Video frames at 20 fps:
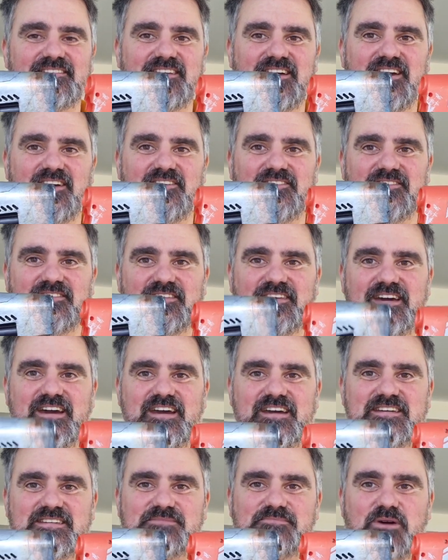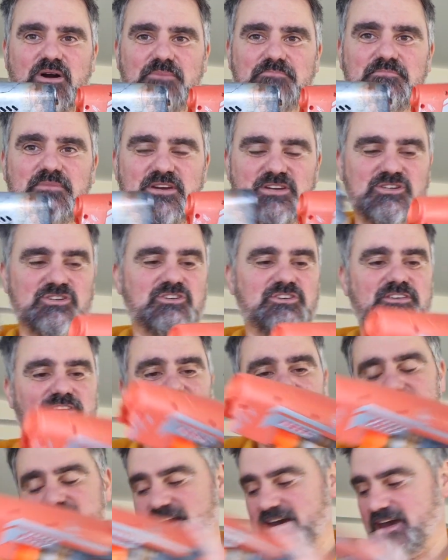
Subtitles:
So that is my mission,